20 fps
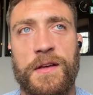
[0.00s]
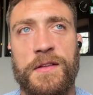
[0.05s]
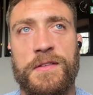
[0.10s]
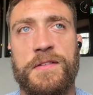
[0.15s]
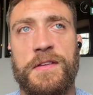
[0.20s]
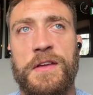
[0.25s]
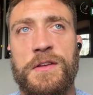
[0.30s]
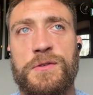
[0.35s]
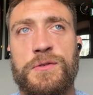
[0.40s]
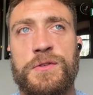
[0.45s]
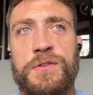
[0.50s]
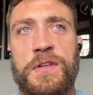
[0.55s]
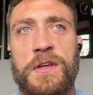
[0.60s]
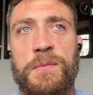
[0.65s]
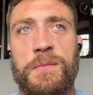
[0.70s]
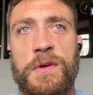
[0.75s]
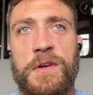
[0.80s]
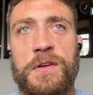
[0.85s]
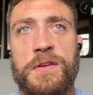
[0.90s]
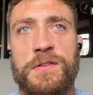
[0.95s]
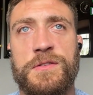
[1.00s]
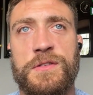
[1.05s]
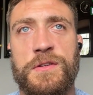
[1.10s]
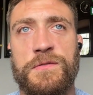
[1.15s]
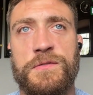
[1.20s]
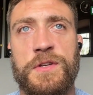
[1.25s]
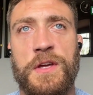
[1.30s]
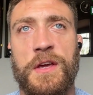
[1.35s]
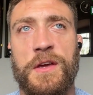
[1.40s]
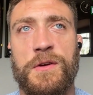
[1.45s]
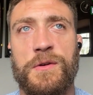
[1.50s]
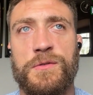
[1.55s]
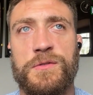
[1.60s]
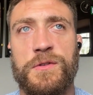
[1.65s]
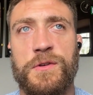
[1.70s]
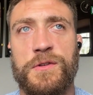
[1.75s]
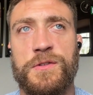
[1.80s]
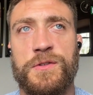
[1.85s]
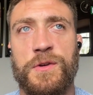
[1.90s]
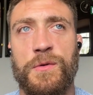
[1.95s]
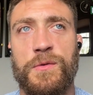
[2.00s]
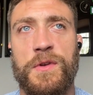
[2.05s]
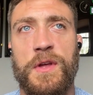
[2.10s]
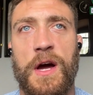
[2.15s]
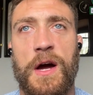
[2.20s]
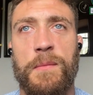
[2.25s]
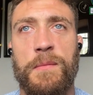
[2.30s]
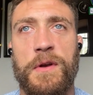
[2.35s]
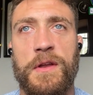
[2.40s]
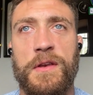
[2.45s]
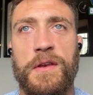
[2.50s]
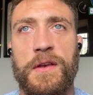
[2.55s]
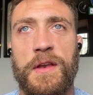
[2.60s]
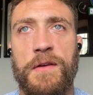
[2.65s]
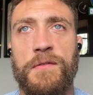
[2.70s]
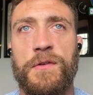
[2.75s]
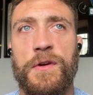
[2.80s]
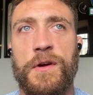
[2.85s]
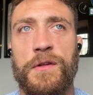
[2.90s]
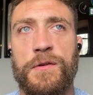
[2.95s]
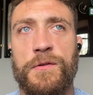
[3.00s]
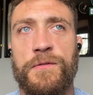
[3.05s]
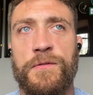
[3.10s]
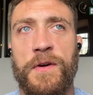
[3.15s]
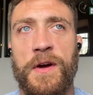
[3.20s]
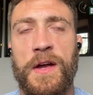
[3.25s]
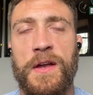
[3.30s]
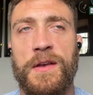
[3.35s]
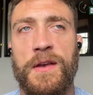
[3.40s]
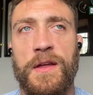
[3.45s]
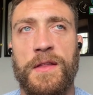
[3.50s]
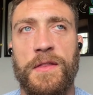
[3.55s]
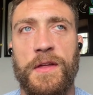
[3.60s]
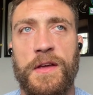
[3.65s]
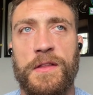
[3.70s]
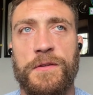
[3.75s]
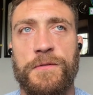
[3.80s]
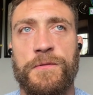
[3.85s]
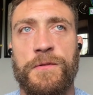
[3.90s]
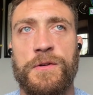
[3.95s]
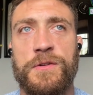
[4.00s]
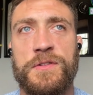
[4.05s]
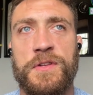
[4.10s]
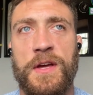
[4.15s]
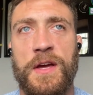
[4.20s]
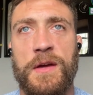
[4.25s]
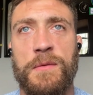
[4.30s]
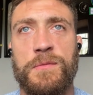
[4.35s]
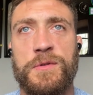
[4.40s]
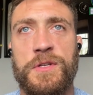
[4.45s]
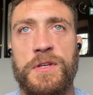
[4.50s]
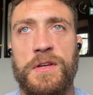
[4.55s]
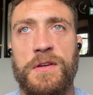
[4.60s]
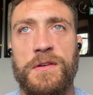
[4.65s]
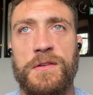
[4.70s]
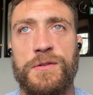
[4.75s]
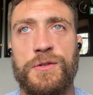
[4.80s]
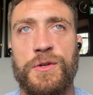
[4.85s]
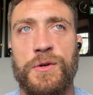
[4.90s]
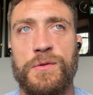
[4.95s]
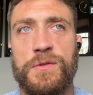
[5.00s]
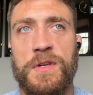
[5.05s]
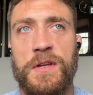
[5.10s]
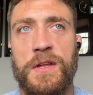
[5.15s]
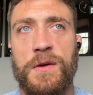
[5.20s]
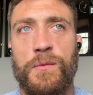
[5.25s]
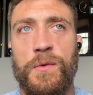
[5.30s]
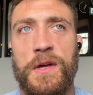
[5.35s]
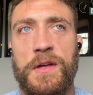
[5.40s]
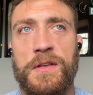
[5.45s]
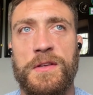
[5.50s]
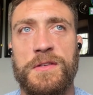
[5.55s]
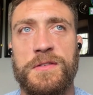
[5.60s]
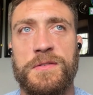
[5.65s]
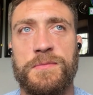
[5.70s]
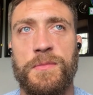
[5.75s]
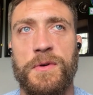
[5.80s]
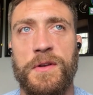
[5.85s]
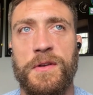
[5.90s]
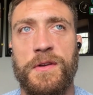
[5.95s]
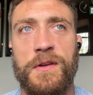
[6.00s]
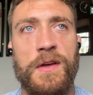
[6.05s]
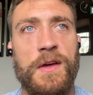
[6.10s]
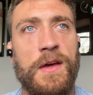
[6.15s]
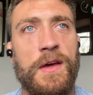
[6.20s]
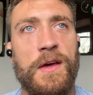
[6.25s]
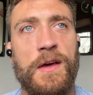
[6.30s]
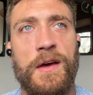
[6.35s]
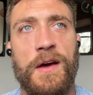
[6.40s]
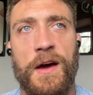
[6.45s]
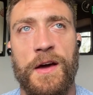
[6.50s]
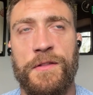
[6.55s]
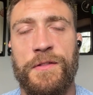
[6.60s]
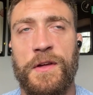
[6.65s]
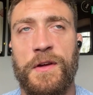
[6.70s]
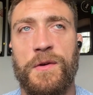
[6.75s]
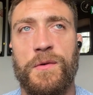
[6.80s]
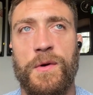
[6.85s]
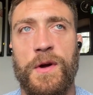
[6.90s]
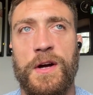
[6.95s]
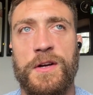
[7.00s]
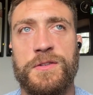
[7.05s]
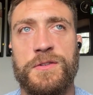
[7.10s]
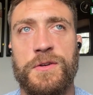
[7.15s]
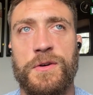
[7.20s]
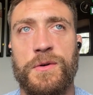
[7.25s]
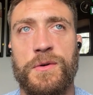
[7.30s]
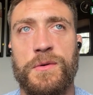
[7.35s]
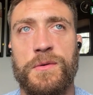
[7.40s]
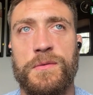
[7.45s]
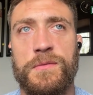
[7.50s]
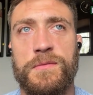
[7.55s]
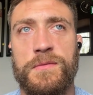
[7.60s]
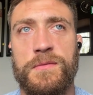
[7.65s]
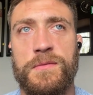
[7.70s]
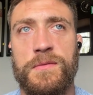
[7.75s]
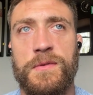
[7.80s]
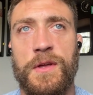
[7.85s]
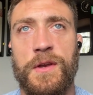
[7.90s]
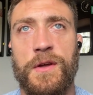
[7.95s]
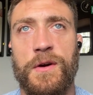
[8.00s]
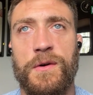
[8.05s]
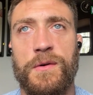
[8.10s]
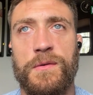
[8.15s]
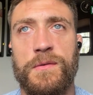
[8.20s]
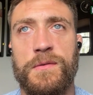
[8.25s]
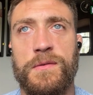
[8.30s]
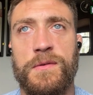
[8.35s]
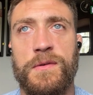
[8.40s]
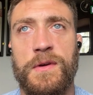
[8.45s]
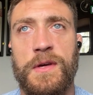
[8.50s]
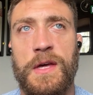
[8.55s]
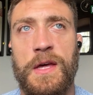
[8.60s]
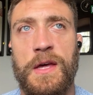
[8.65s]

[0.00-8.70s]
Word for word: It's interesting because Shevchenko's looked so dominant in every other fight, and like the first time she shows any weakness, but I think Grasso, you know,